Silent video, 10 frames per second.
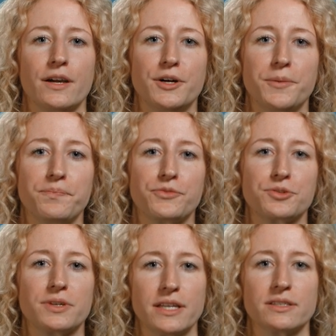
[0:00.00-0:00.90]

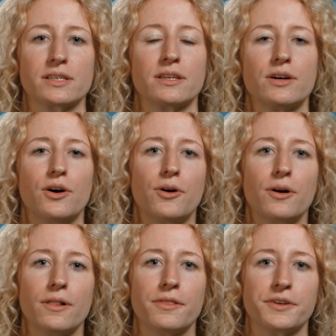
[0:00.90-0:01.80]
to get
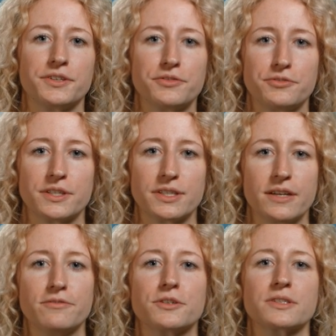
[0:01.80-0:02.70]
all the different
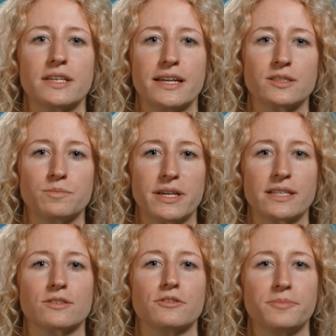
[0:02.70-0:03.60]
diverse
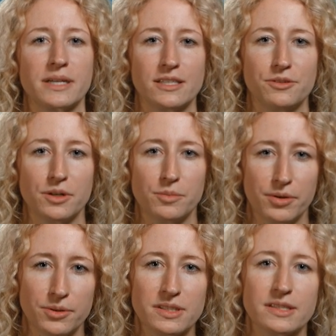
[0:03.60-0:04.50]
aspects of bacterial
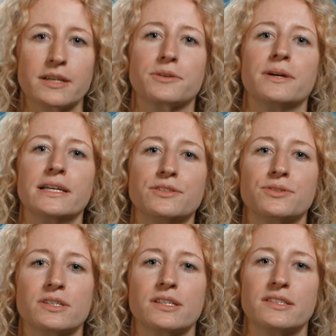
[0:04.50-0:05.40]
polysaccharide
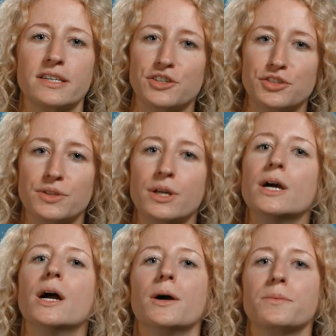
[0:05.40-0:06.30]
utilization,
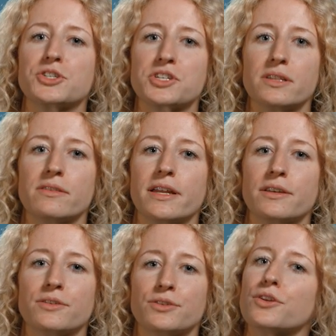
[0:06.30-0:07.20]
which can
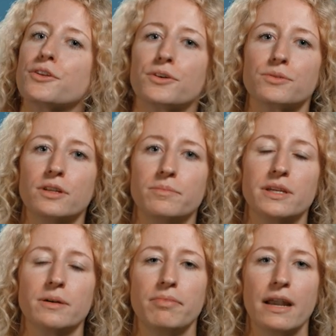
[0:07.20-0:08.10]
then not only
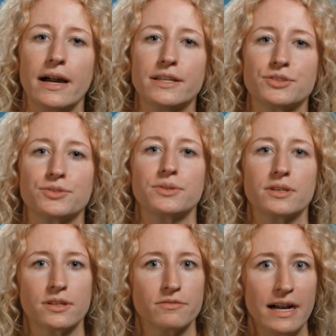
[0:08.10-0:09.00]
be applied to
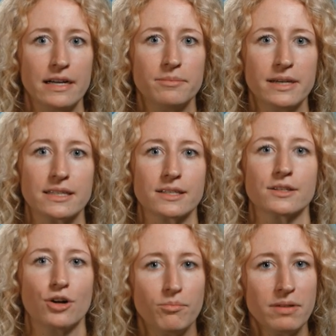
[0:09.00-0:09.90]
an
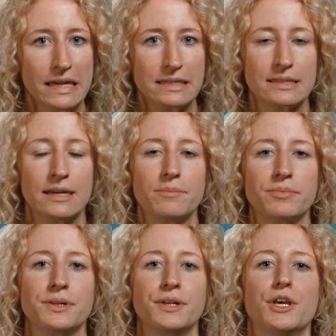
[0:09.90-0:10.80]
environmental complex
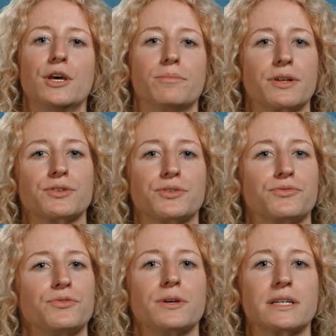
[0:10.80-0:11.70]
sample, but
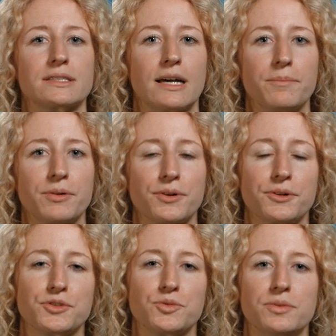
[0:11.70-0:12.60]
could, for example,
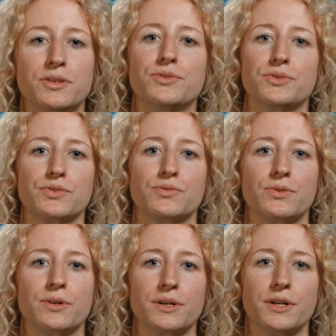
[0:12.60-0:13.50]
also be used
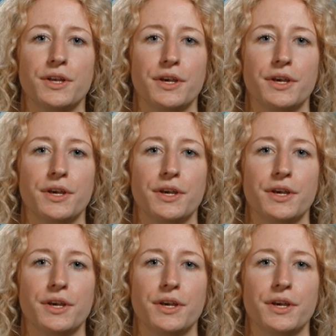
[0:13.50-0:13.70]
for